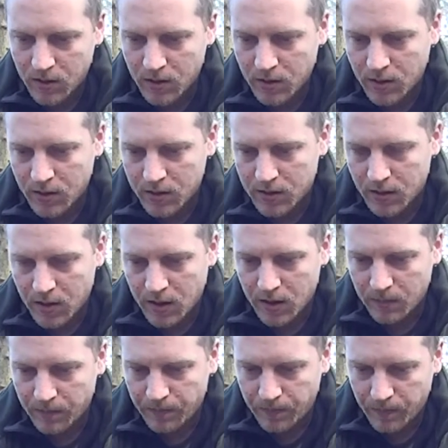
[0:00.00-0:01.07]
is
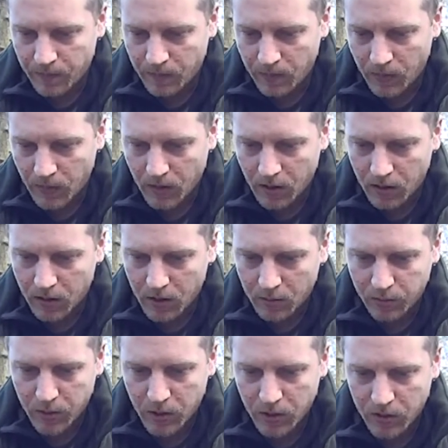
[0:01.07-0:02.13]
I'll
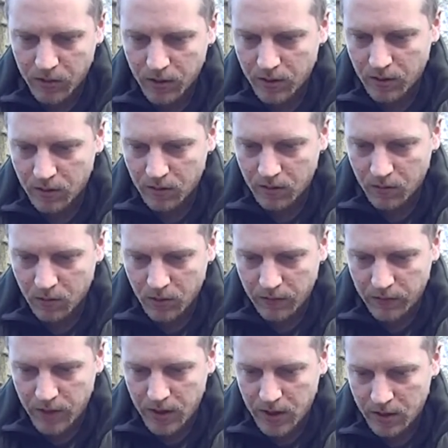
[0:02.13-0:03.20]
put one of
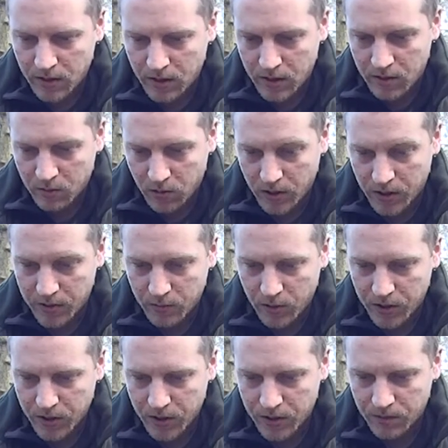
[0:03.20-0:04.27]
this one in,
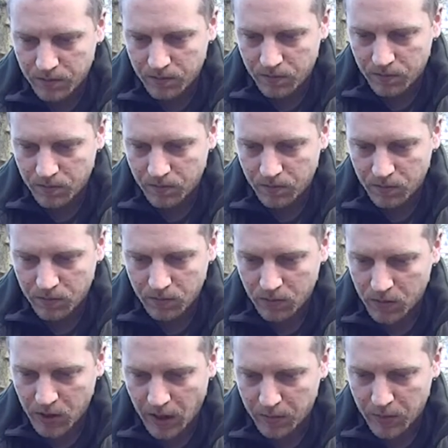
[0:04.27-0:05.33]
which
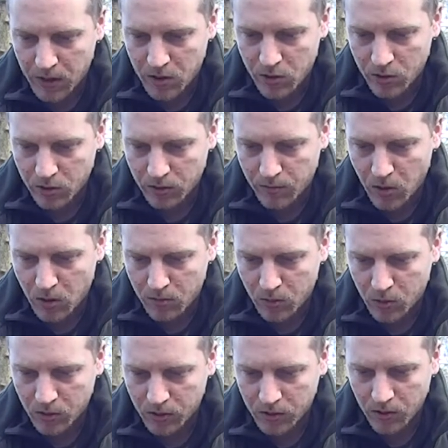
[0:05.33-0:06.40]
can be used on the bottom
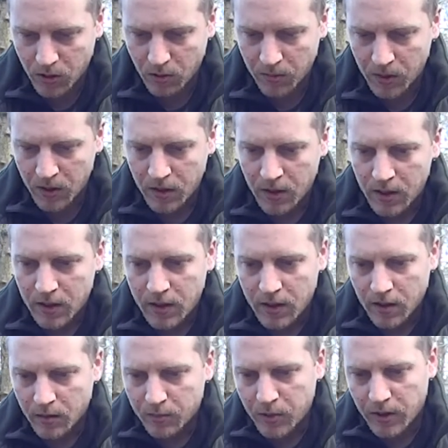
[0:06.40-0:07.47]
or the top.
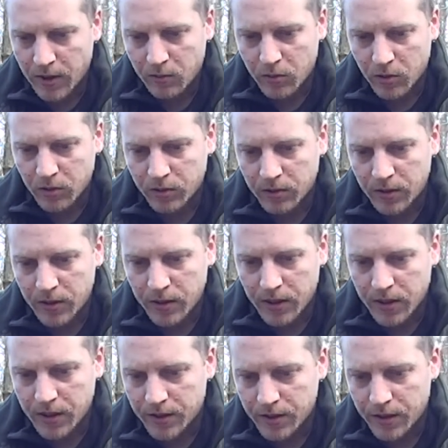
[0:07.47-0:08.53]
I'll put that one on
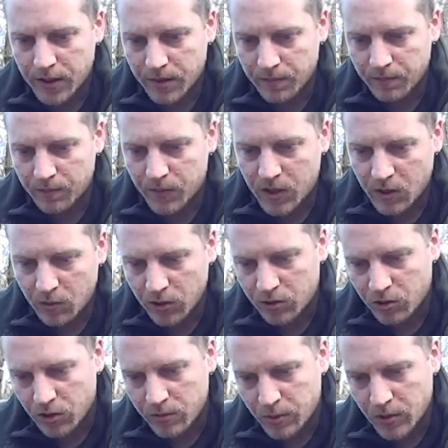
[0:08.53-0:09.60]
and tilt the
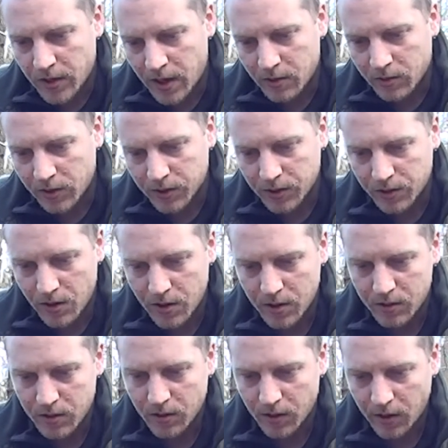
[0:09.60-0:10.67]
tripod head on its side
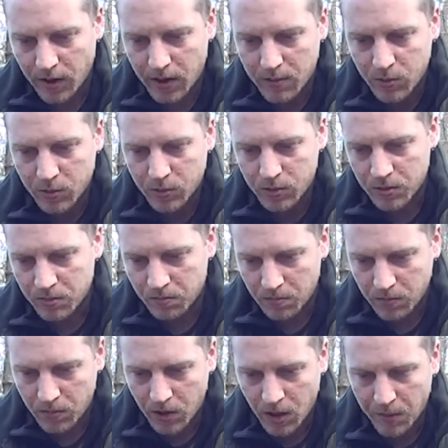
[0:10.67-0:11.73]
so that the cables
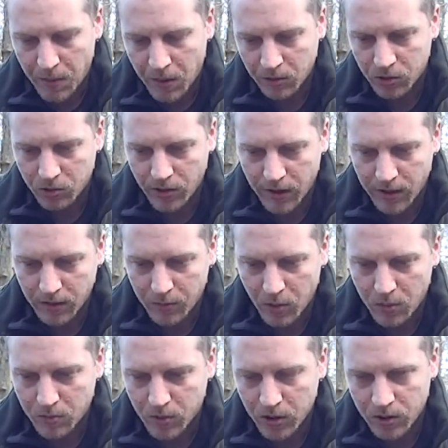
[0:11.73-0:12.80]
come out straight out the
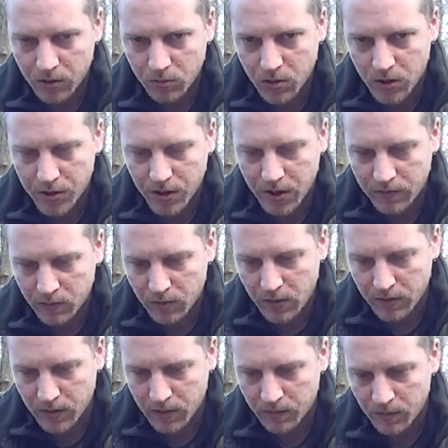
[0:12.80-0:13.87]
bottom, because otherwise I have to have
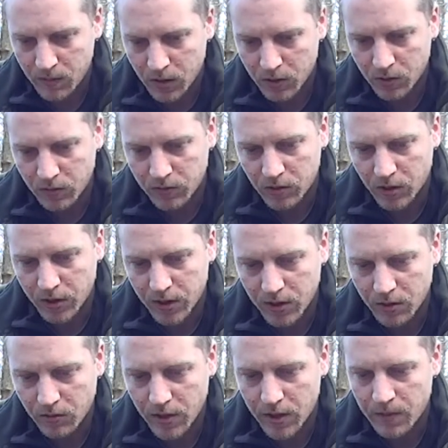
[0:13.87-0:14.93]
a sort of
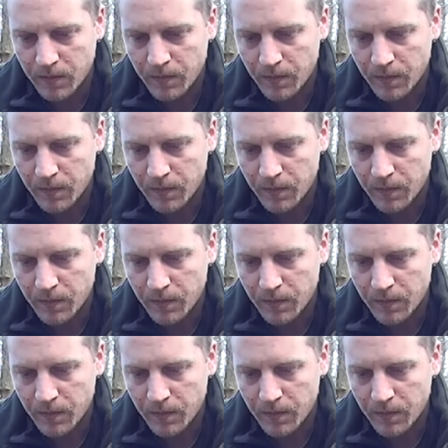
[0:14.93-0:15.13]
90-degree